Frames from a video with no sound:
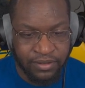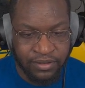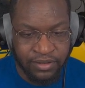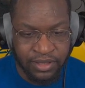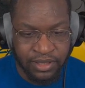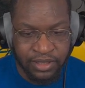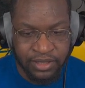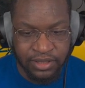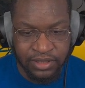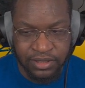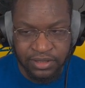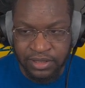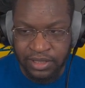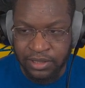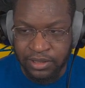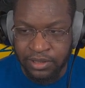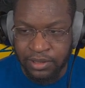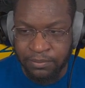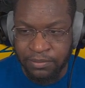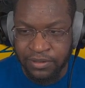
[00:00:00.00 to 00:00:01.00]
Alright, so
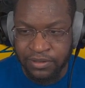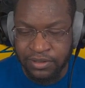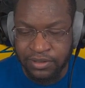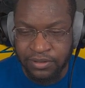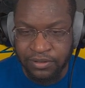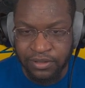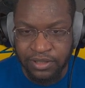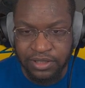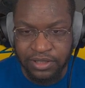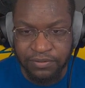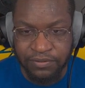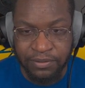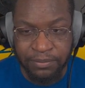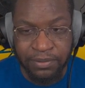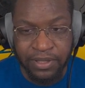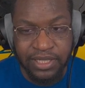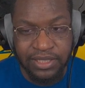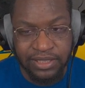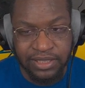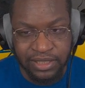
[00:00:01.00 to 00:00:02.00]
now they're both scorched, so if it
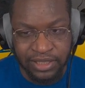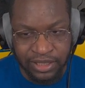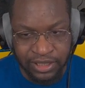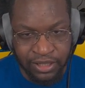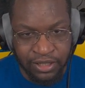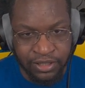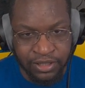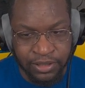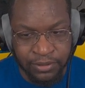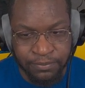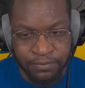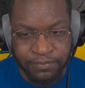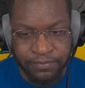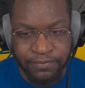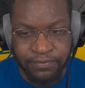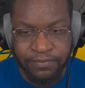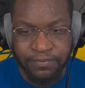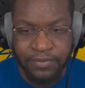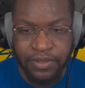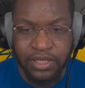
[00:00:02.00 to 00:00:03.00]
plays anything on them,
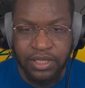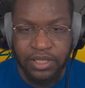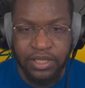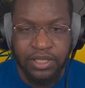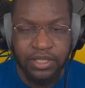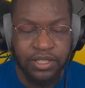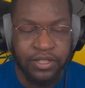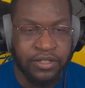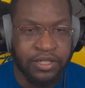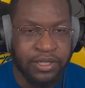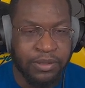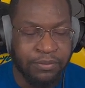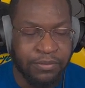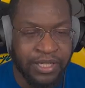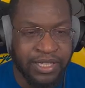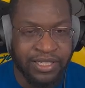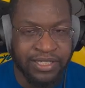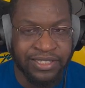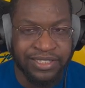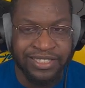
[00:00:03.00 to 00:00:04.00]
they're going to
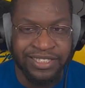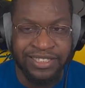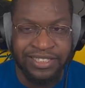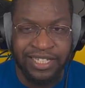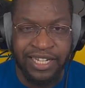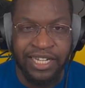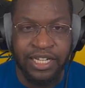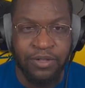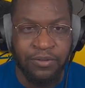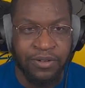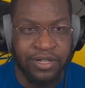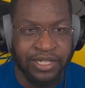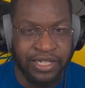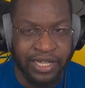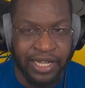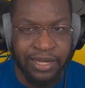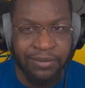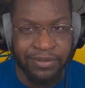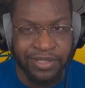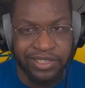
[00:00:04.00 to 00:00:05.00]
immediately take 1
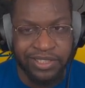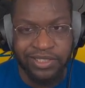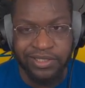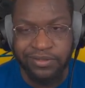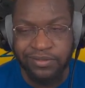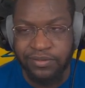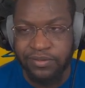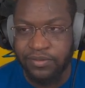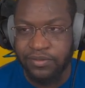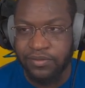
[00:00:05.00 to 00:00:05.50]
damage.